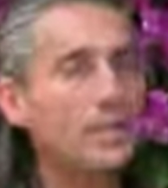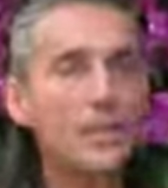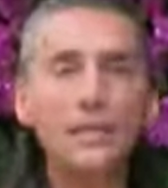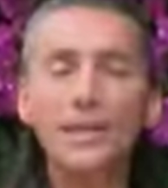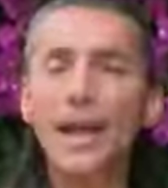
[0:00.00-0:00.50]

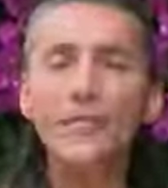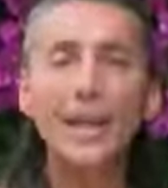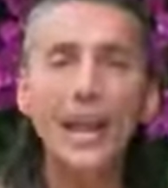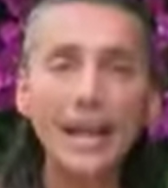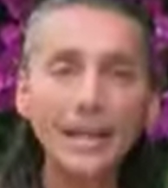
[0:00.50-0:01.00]
doesn't have
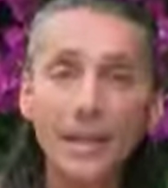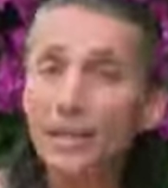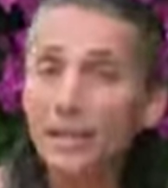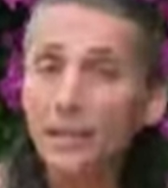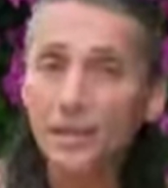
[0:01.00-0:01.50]
any
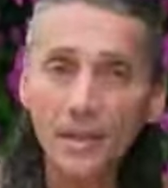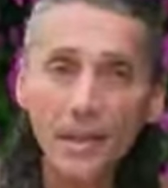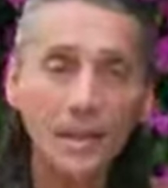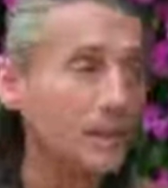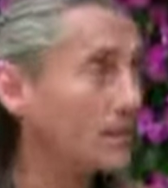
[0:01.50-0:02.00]

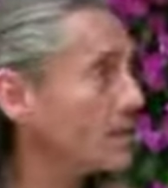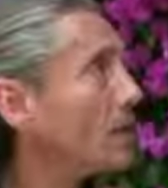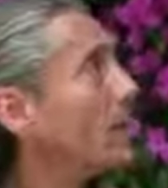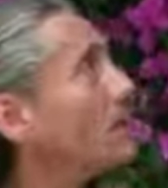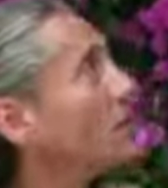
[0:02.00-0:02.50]
disease.
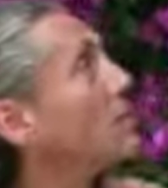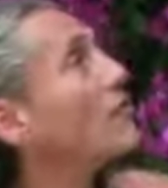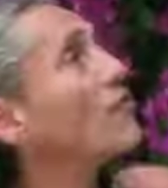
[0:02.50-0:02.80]
It's in